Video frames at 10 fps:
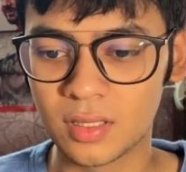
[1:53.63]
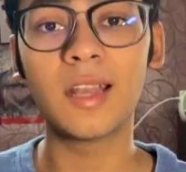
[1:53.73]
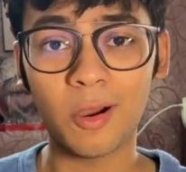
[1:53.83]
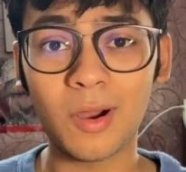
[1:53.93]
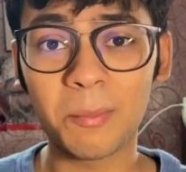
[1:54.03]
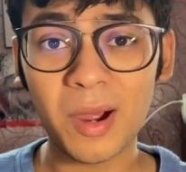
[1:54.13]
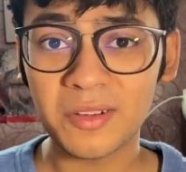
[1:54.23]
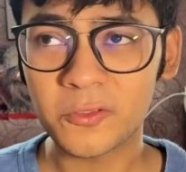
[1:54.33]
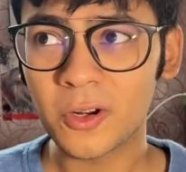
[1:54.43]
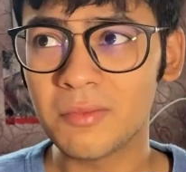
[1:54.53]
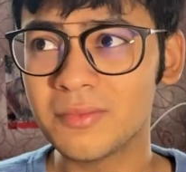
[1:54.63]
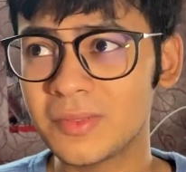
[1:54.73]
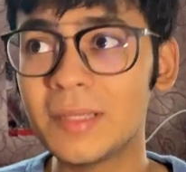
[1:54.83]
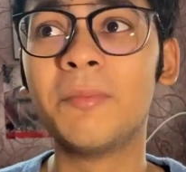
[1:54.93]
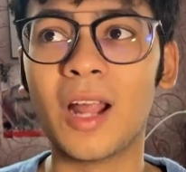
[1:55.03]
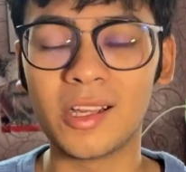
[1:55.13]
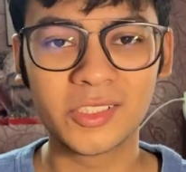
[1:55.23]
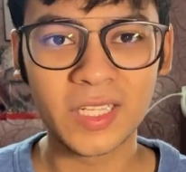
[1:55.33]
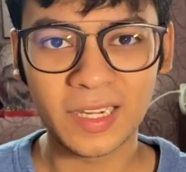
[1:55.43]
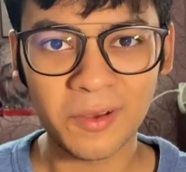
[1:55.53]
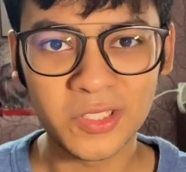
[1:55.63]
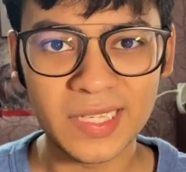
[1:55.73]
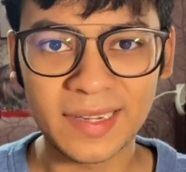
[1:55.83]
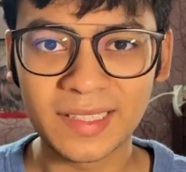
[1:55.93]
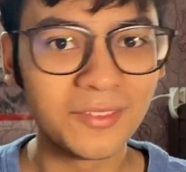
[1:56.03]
Now, apart from the branch that I was getting,